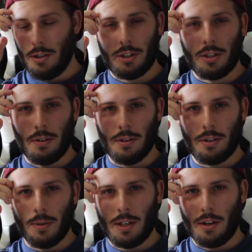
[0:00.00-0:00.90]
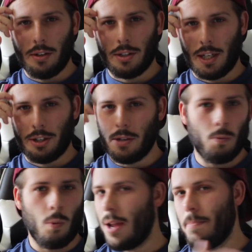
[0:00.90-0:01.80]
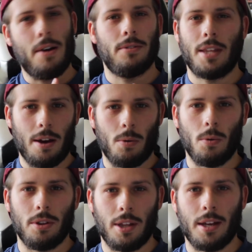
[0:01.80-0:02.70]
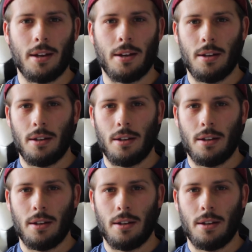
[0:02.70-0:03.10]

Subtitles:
just go to the $3 section, wipe out that whole thing.